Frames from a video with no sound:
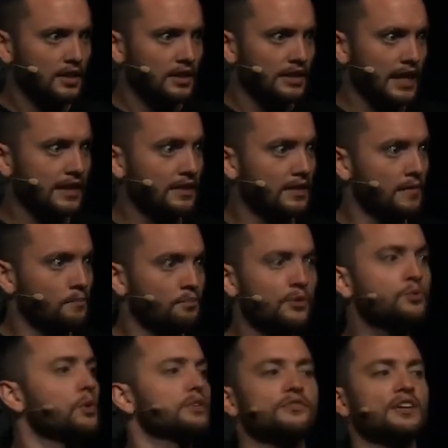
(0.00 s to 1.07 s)
okay?
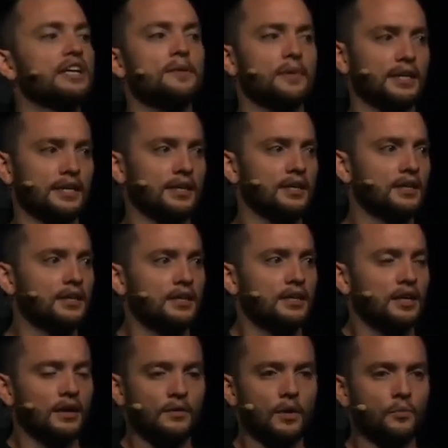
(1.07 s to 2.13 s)
This works for anybody.
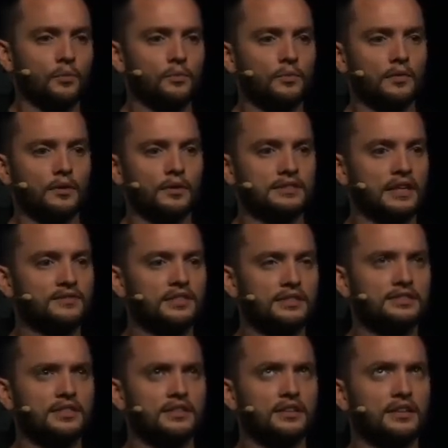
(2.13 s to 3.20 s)
Uh, uh,
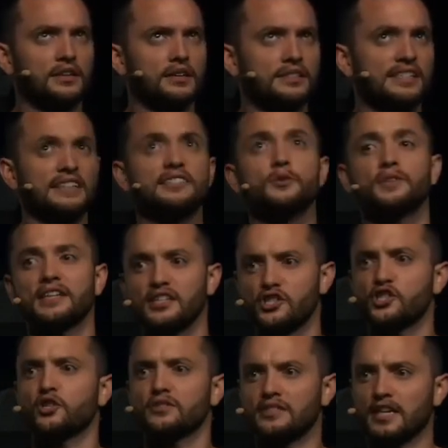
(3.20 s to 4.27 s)
uh I did with an
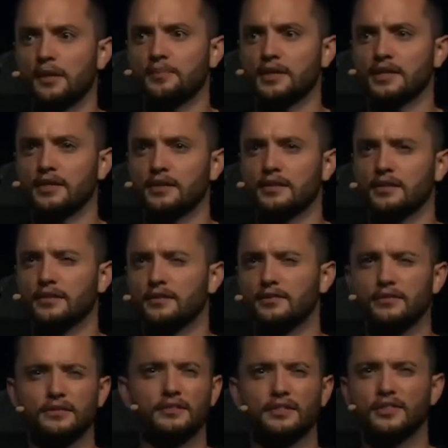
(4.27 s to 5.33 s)
insurance company
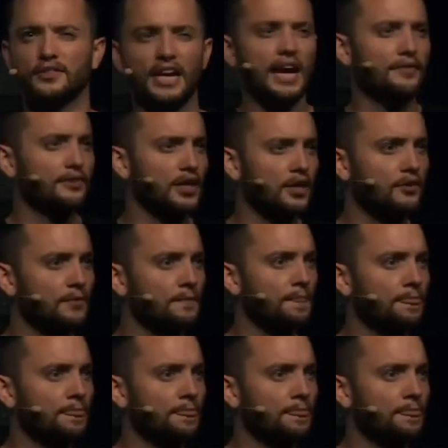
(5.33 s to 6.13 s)
a year and a half ago.